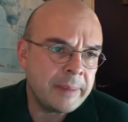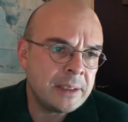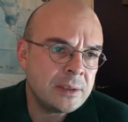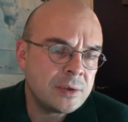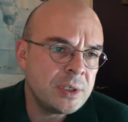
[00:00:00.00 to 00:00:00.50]

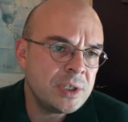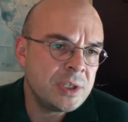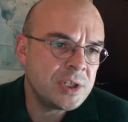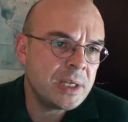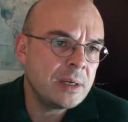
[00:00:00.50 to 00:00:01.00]

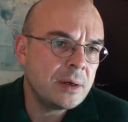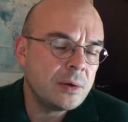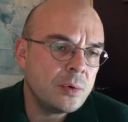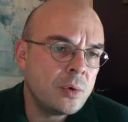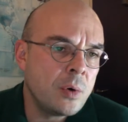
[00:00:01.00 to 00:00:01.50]
Tunisian
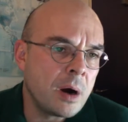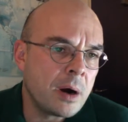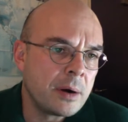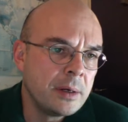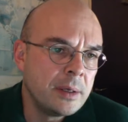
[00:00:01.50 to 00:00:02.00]
who
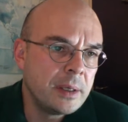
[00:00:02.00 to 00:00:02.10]
are